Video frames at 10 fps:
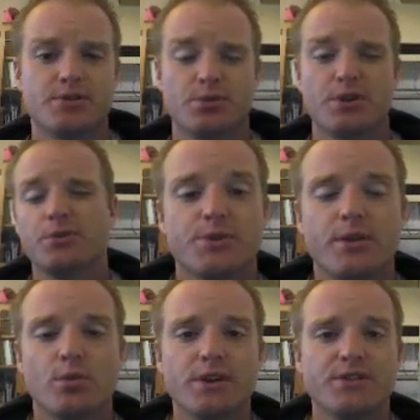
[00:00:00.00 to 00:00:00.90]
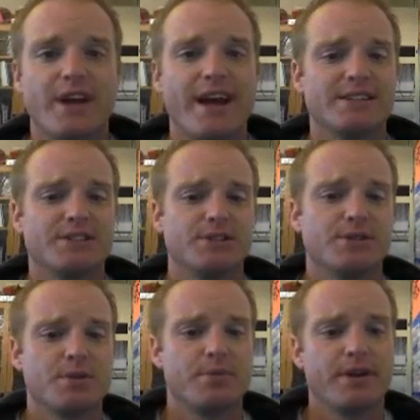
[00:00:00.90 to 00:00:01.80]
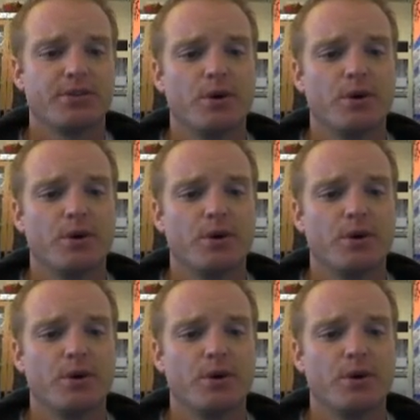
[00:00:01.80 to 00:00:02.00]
And so again, what is an acid or a base?